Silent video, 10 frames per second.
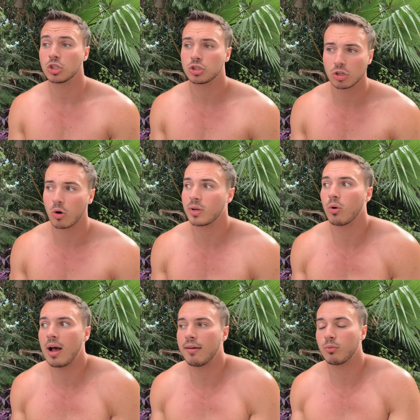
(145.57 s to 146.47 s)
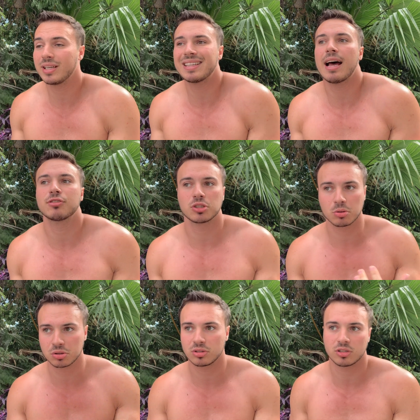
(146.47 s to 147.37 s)
sure, we didn't have
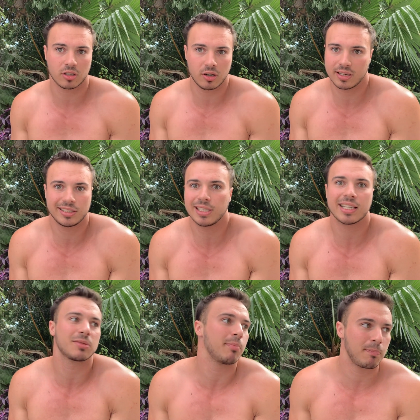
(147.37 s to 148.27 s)
social security checks